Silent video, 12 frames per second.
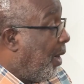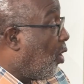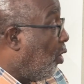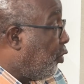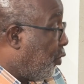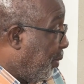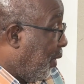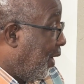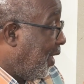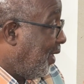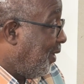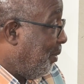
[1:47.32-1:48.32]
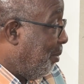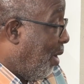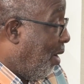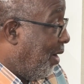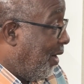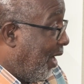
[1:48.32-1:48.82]
I'm a country boy,
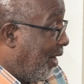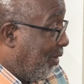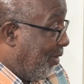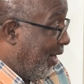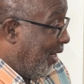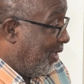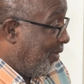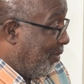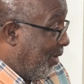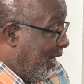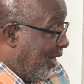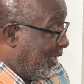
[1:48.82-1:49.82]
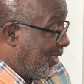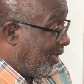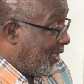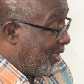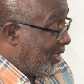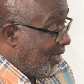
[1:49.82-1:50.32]
born and
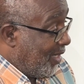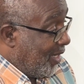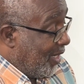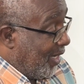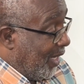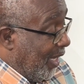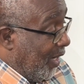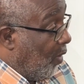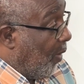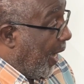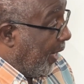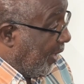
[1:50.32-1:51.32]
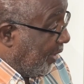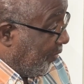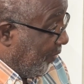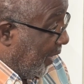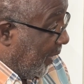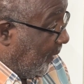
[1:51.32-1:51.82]
raised in
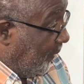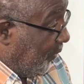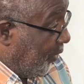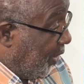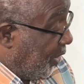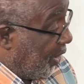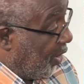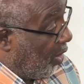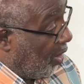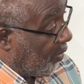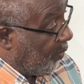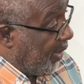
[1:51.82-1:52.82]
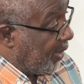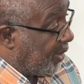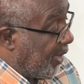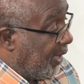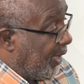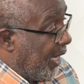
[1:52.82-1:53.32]
Loydersville, which is in
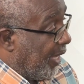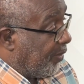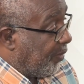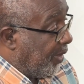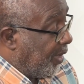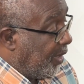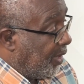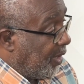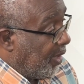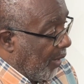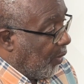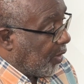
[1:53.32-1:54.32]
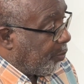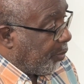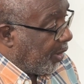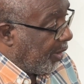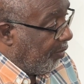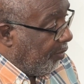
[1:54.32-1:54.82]
northwest St. Catherine. I
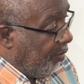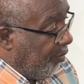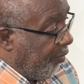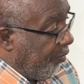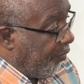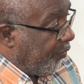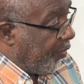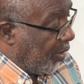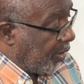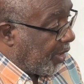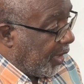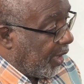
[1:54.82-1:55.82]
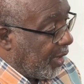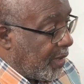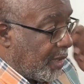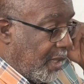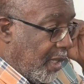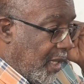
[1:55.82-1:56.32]
was pretty
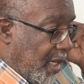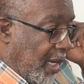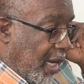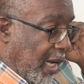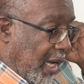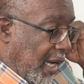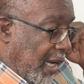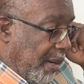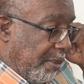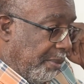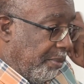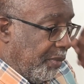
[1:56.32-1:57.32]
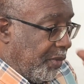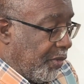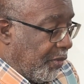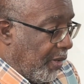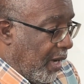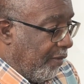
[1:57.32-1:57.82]
fortunate
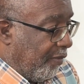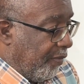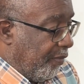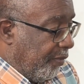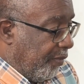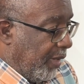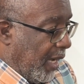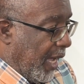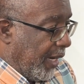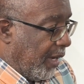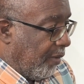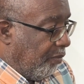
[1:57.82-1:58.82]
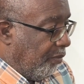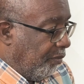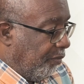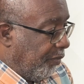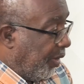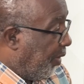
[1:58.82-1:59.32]
to have had a
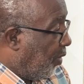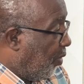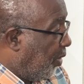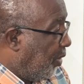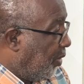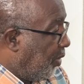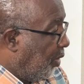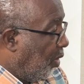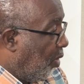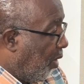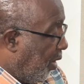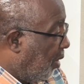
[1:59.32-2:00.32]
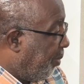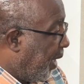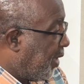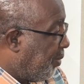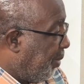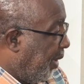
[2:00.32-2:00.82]
very good growing up
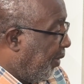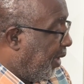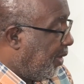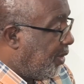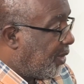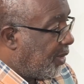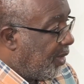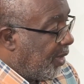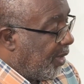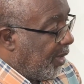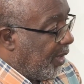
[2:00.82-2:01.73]
experience.